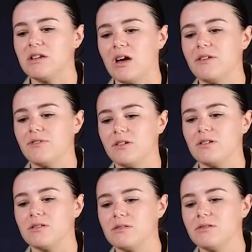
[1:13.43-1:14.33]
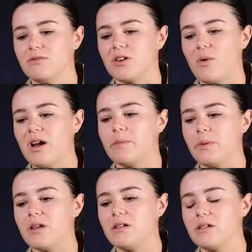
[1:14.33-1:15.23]
and my dad for quite a
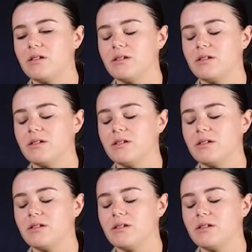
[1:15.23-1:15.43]
bit.